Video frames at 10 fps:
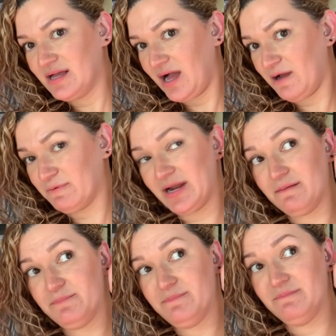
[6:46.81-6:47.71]
I would
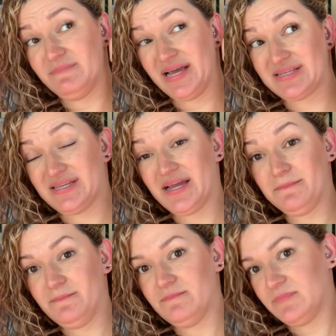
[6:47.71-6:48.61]
have next
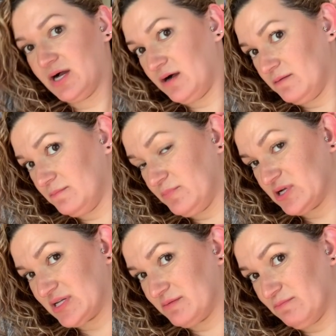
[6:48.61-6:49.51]
time
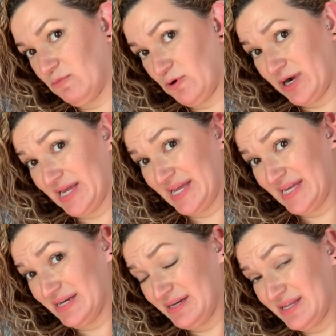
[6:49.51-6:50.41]
push it more
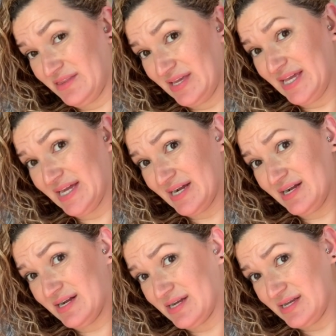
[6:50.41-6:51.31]
in the
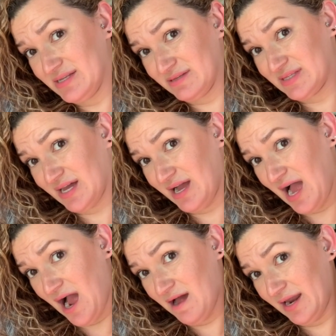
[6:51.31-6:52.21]
ear, so it's not
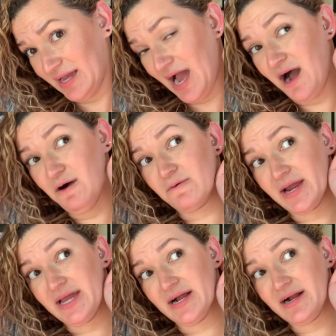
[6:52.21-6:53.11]
like out
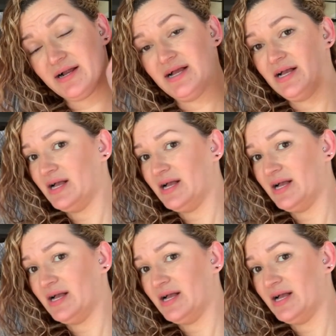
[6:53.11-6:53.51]
right here.